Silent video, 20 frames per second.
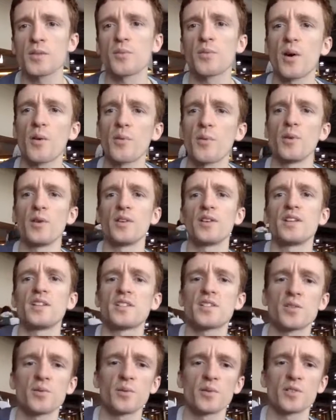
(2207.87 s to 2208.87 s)
So what's the
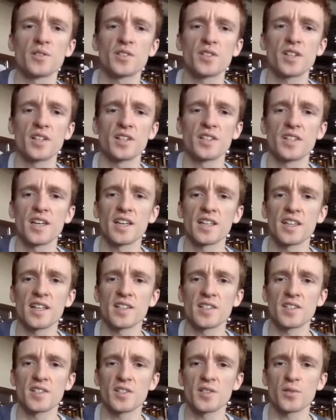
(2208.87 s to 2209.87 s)
probability? So we're just going
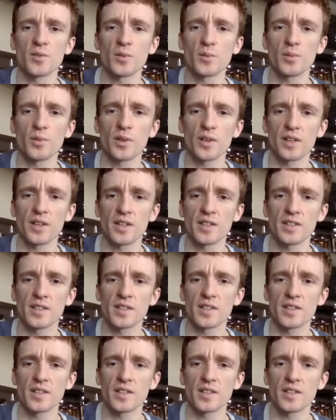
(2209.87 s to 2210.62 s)
to take that z-score and